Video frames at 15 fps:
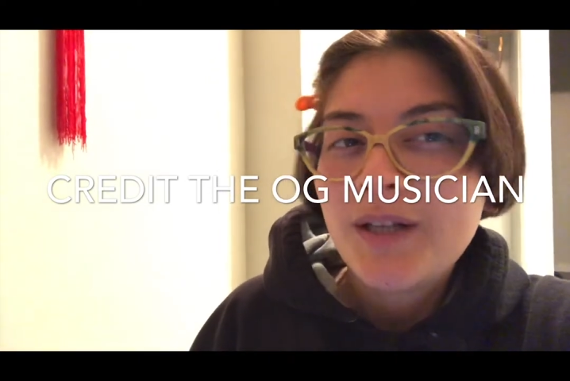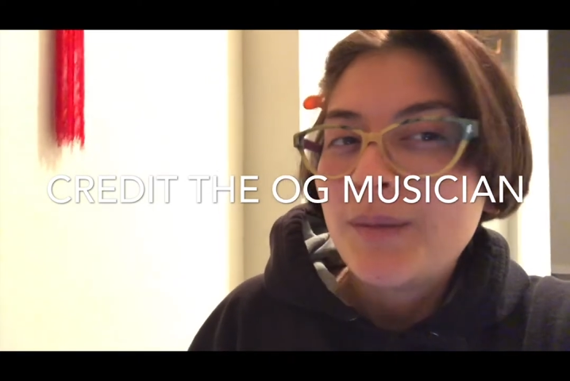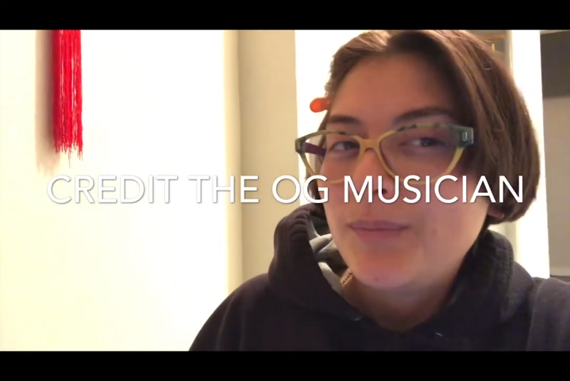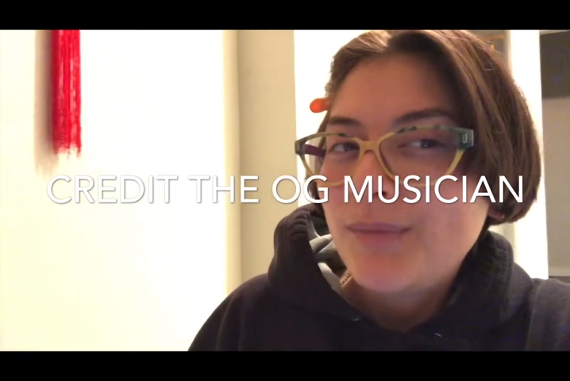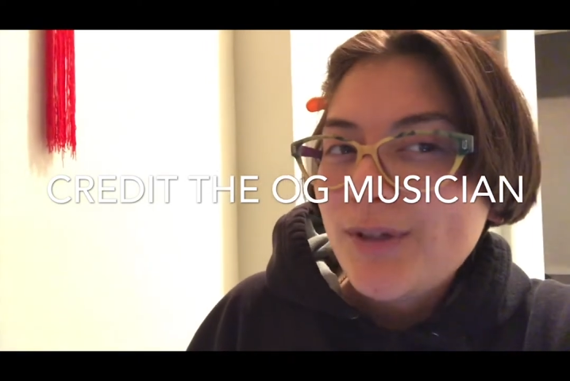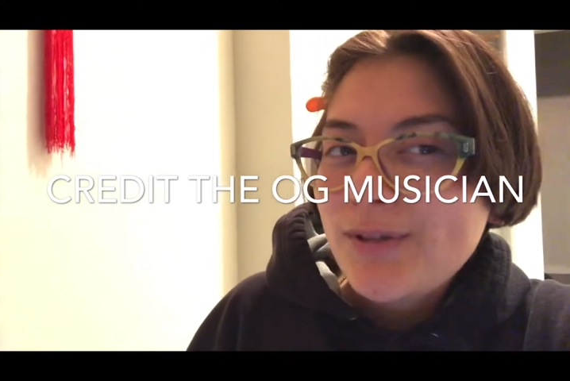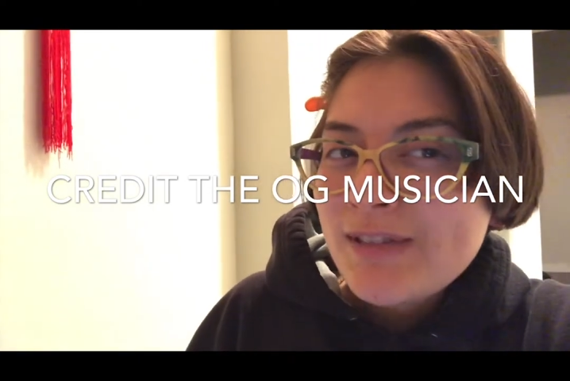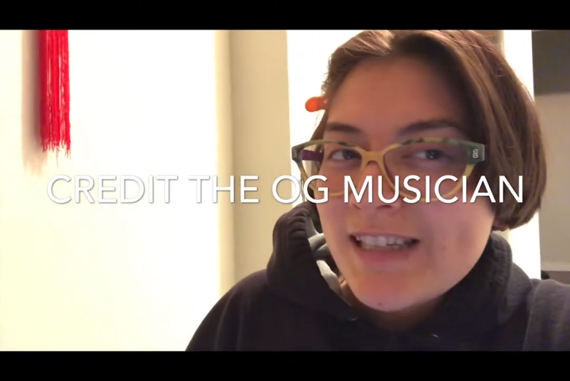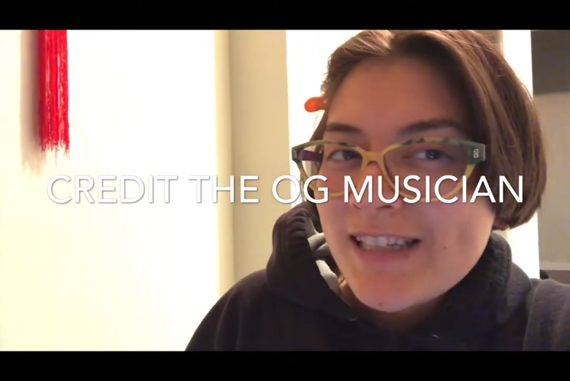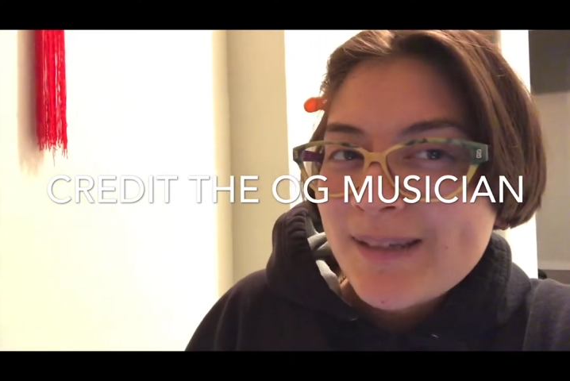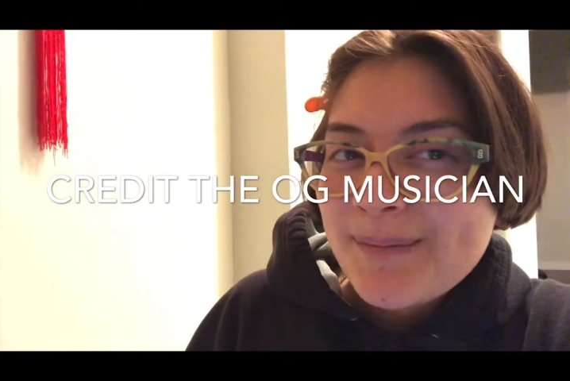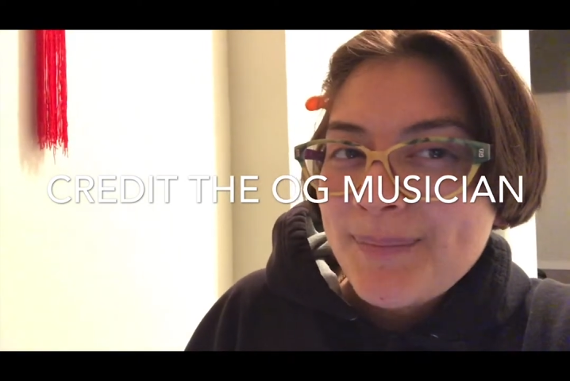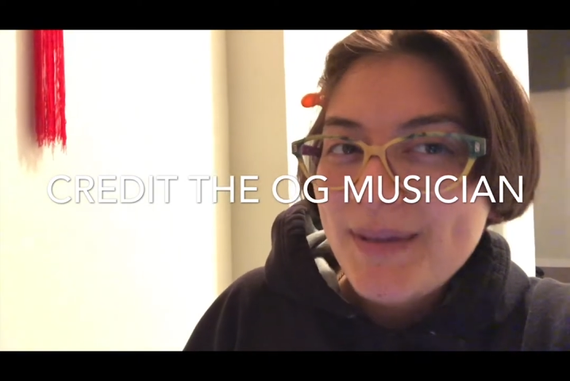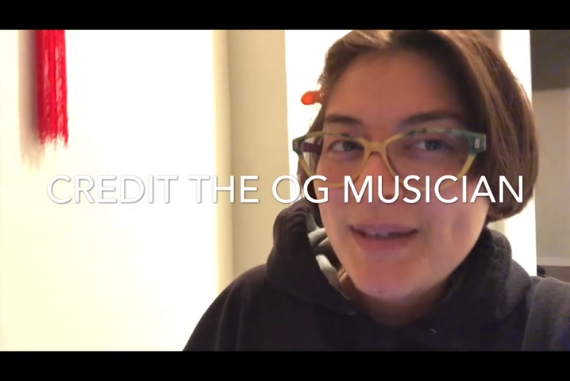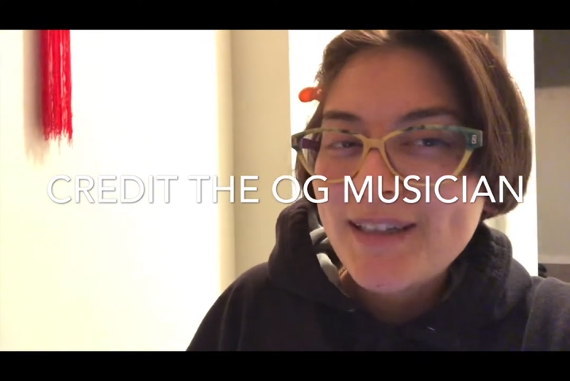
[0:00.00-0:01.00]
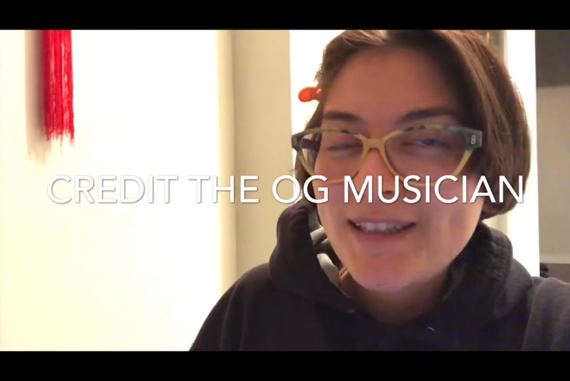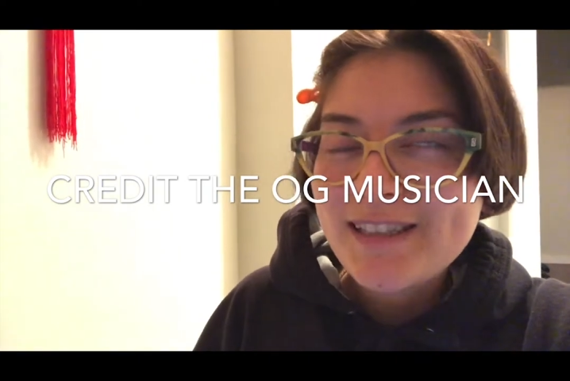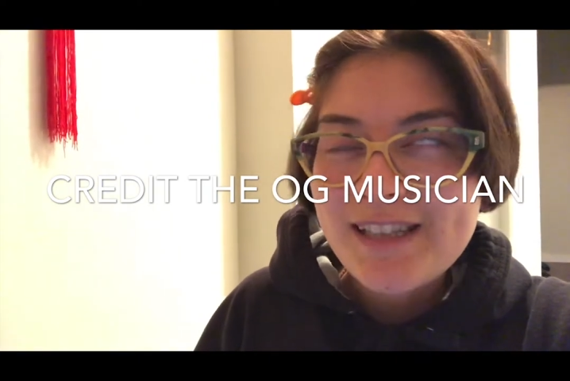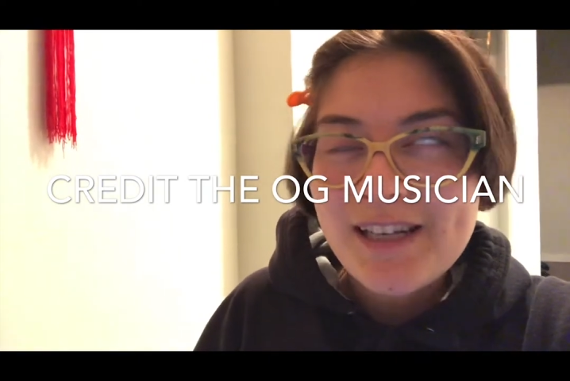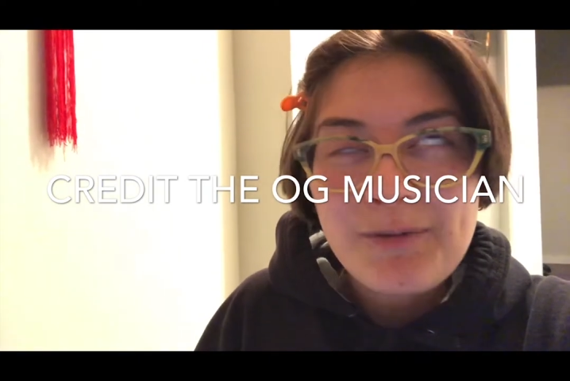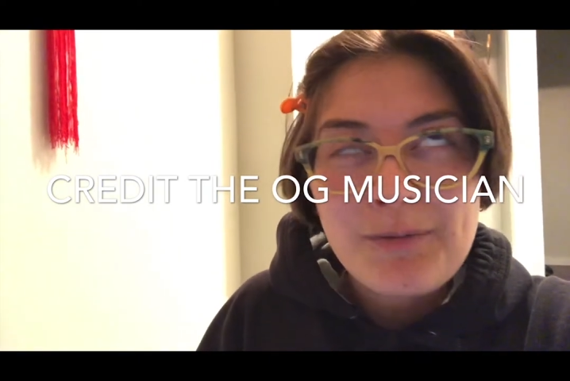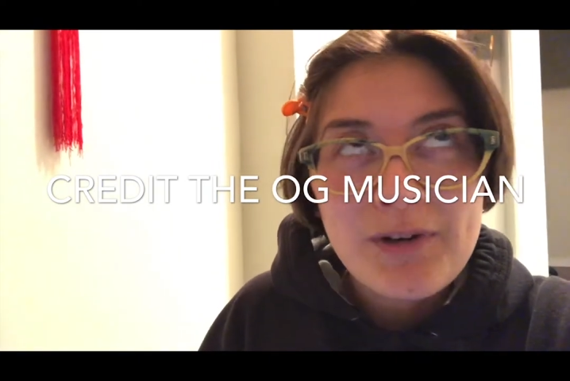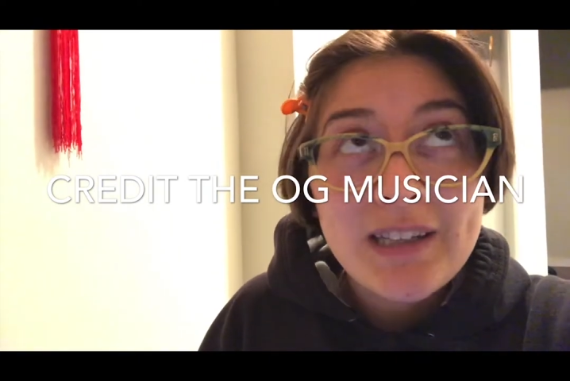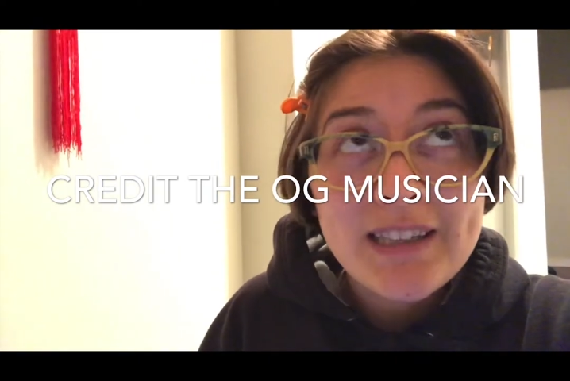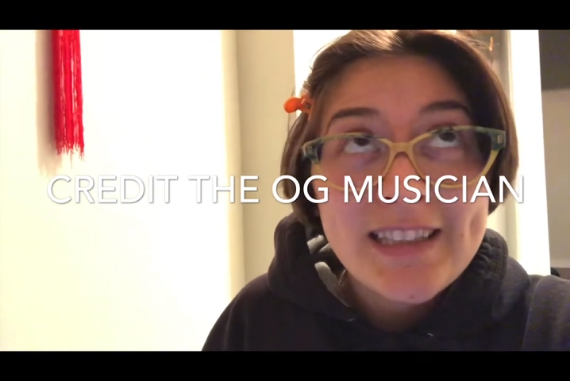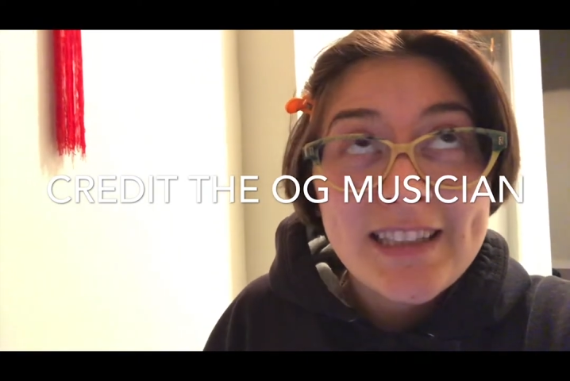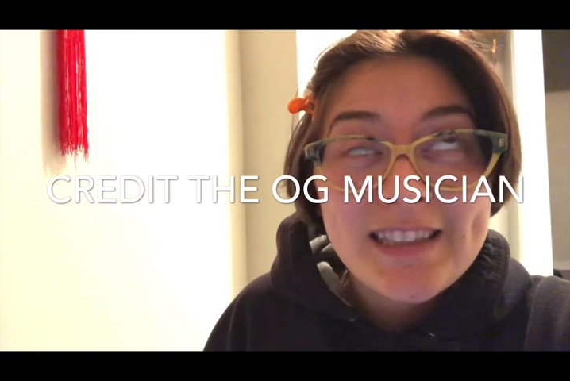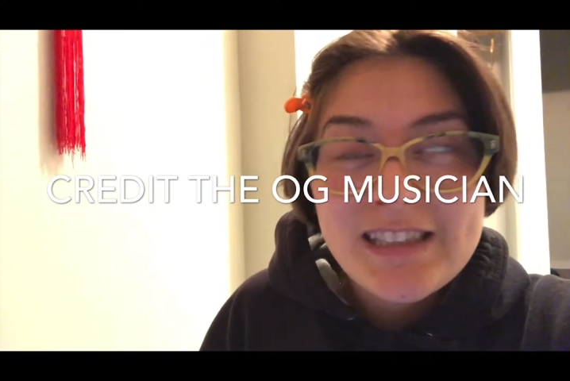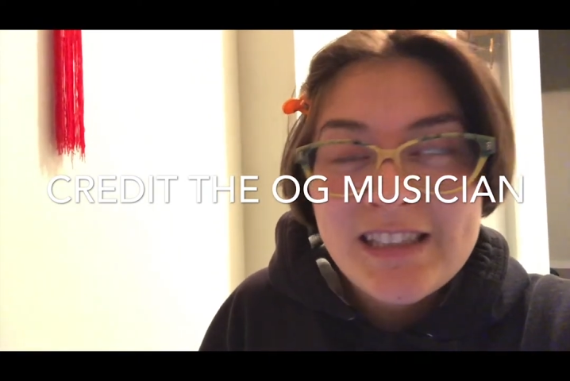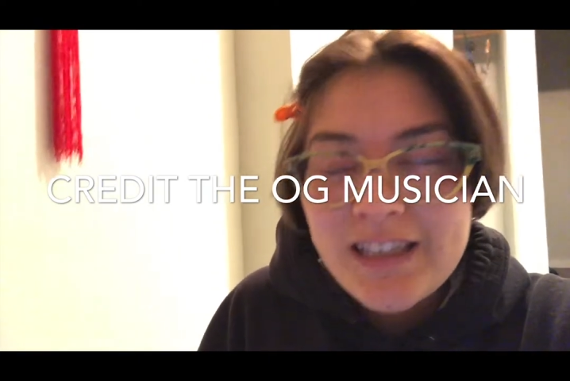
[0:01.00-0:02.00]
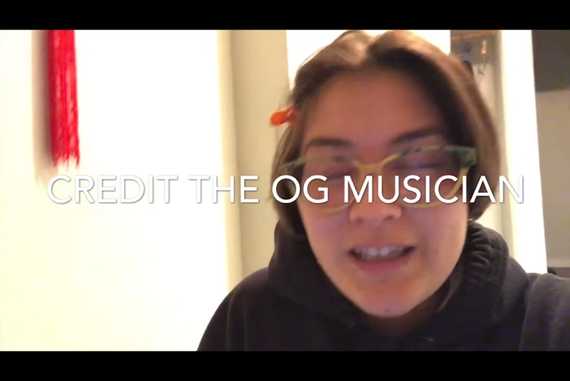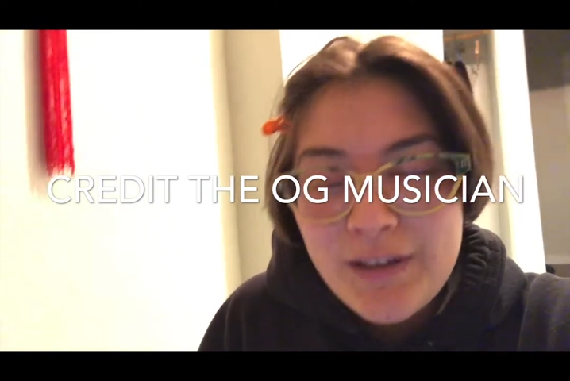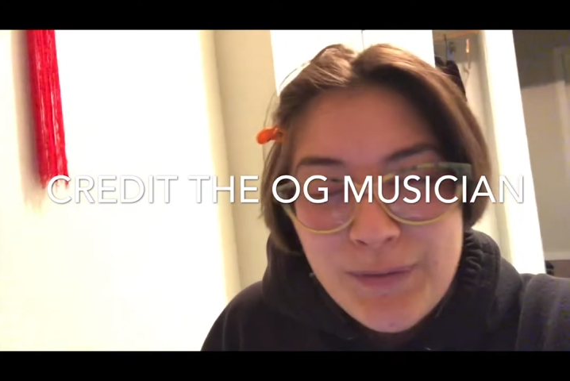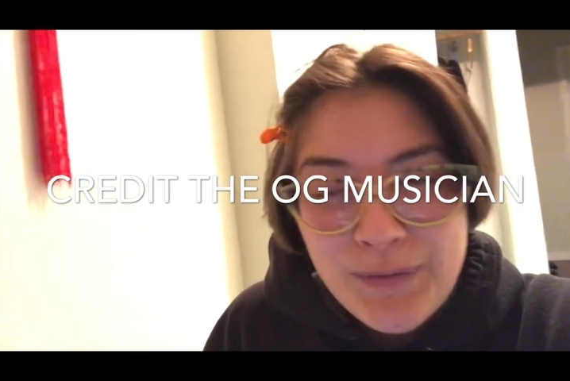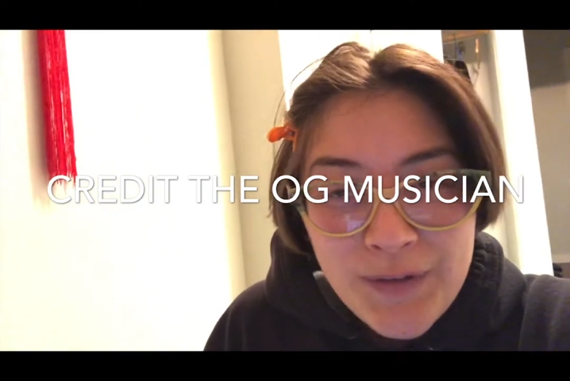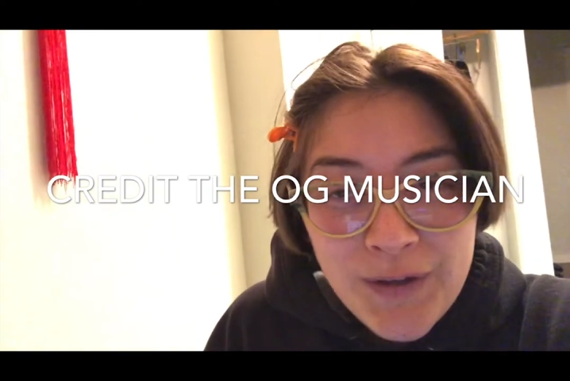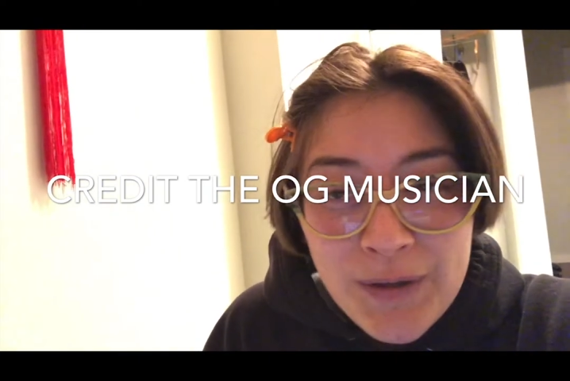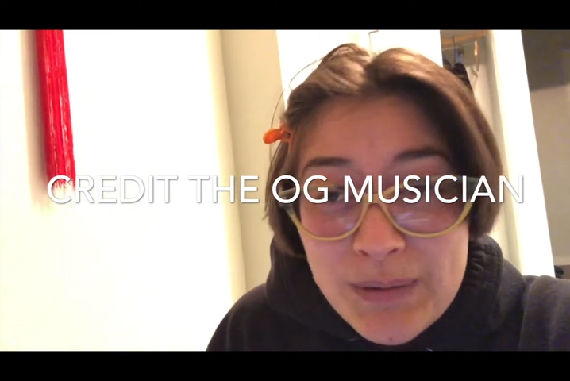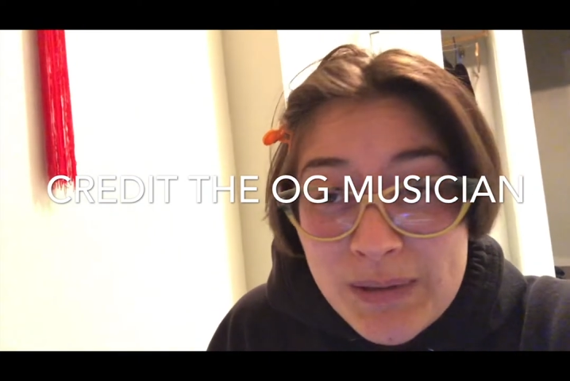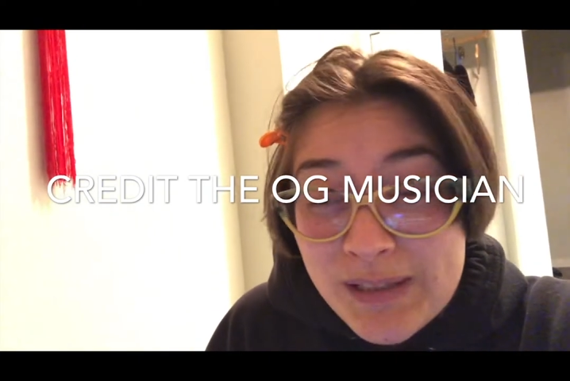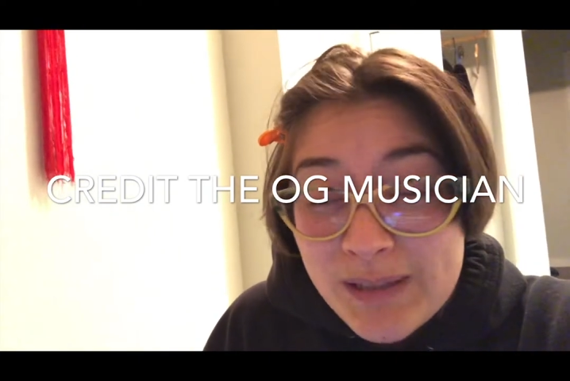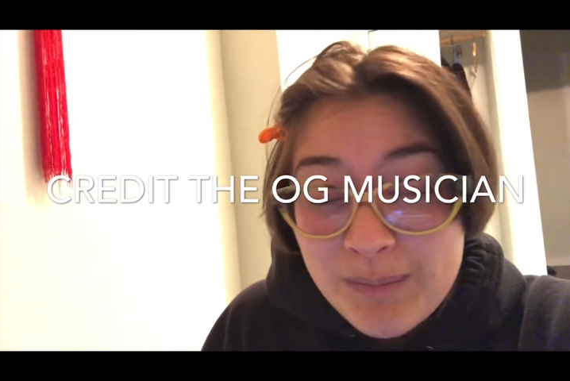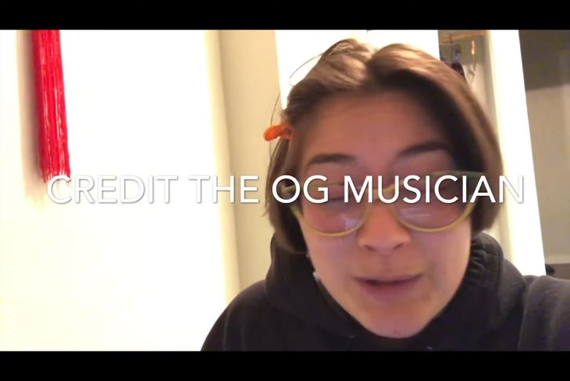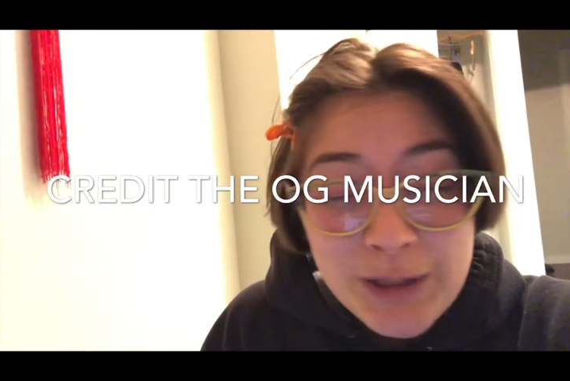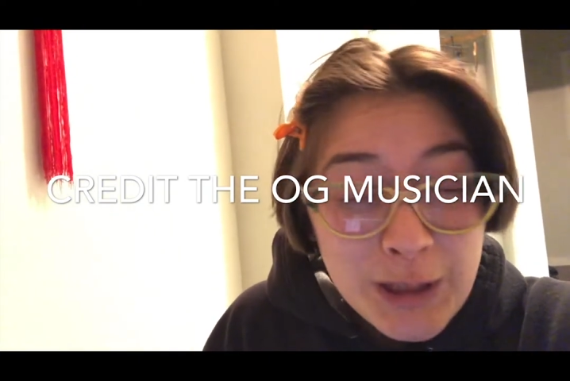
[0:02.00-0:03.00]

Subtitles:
music because I want it to evoke some